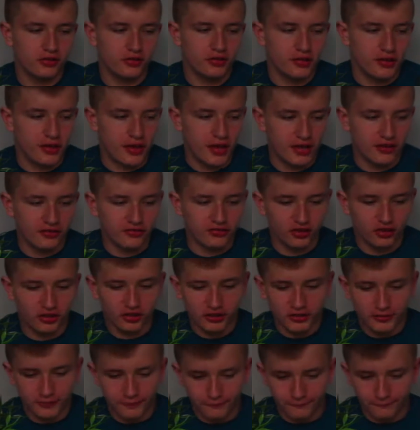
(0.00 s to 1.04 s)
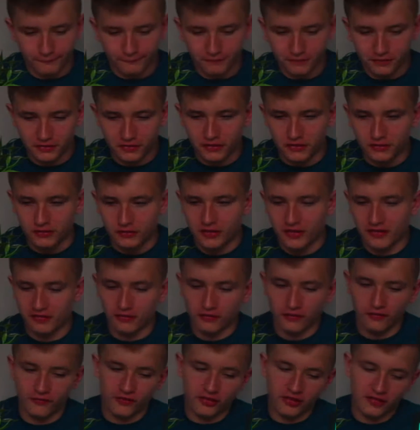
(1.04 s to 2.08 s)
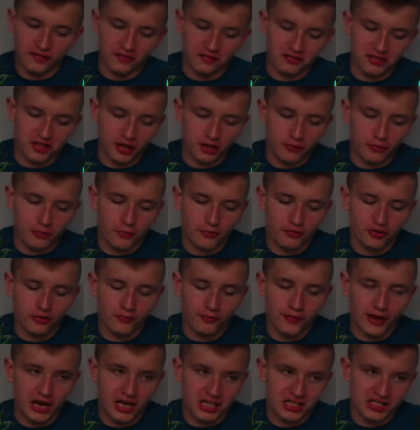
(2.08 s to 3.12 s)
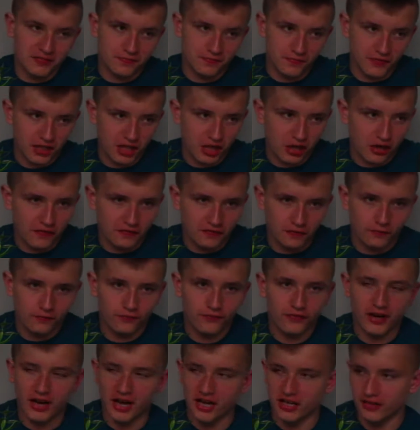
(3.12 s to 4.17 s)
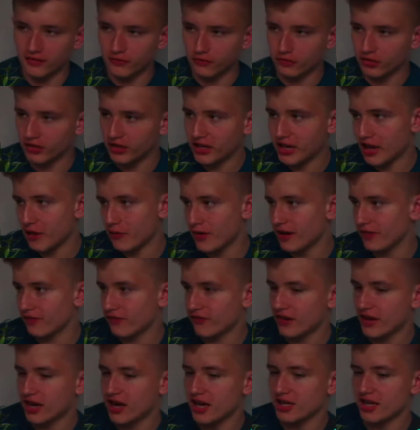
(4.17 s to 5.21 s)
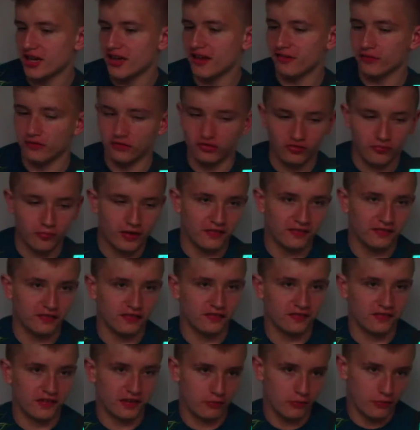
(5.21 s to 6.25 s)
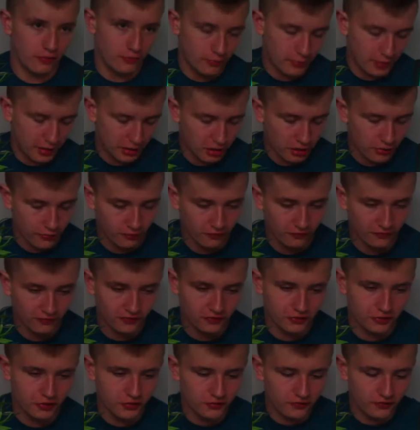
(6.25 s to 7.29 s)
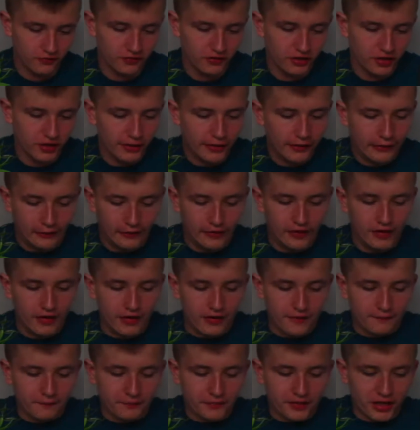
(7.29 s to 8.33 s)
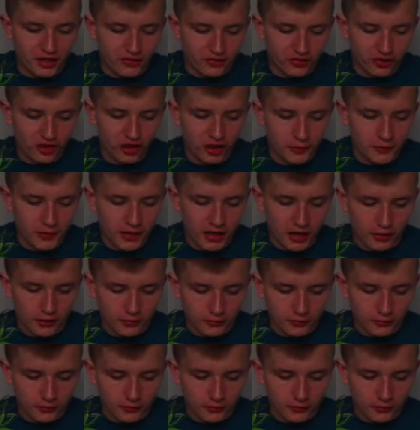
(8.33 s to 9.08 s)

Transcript: And um, it's, a, it's a channel where we do reaction videos and on Fridays we do DIY Fridays, which basically is like where we make our own stuff. And um, yeah.